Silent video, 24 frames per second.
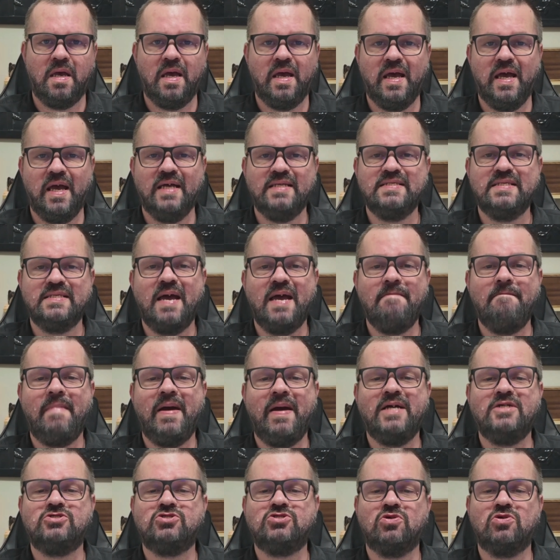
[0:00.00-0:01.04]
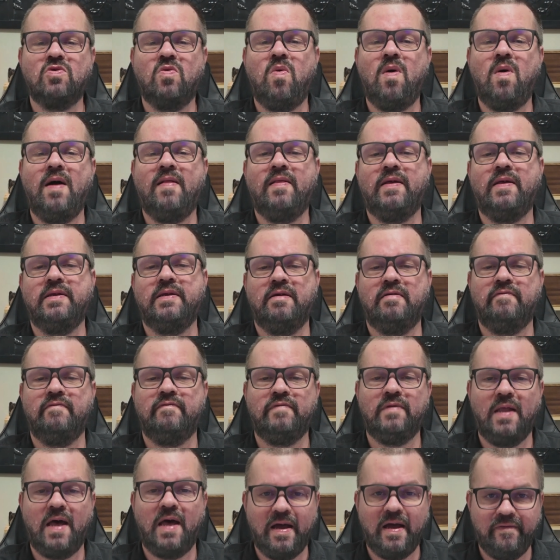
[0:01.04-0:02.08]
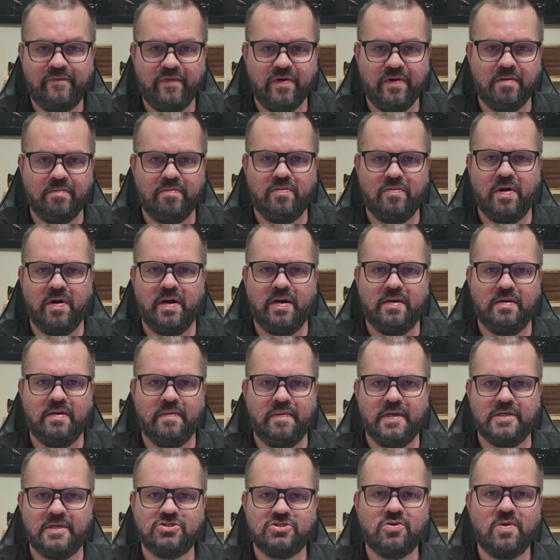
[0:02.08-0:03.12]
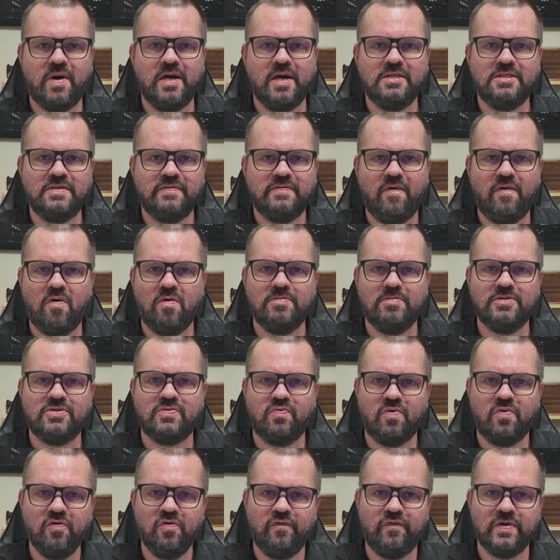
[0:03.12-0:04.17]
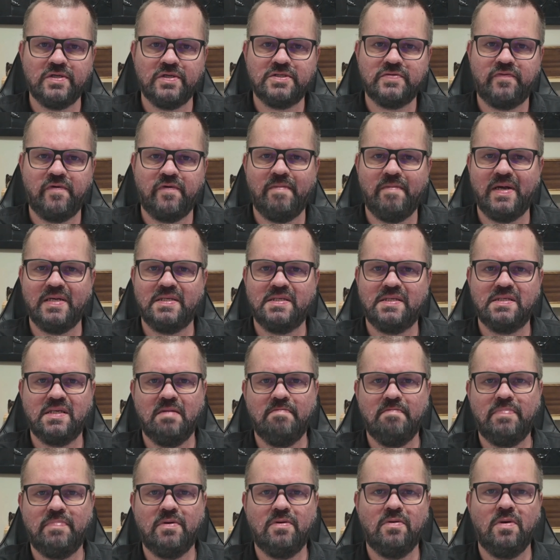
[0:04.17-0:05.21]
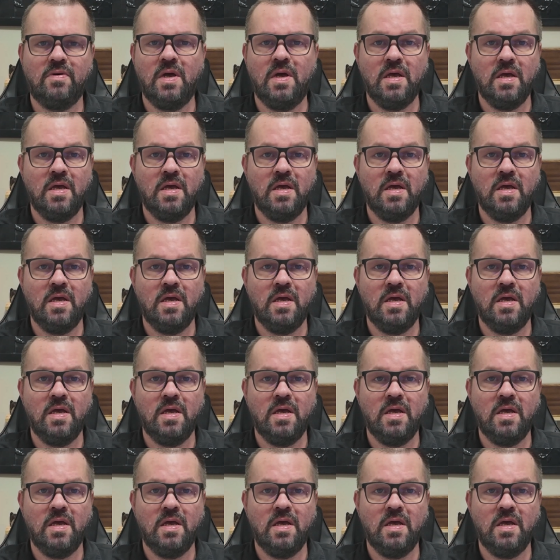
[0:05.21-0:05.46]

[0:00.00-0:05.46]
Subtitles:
It's a major quality of life upgrade that transforms Rufus from a simple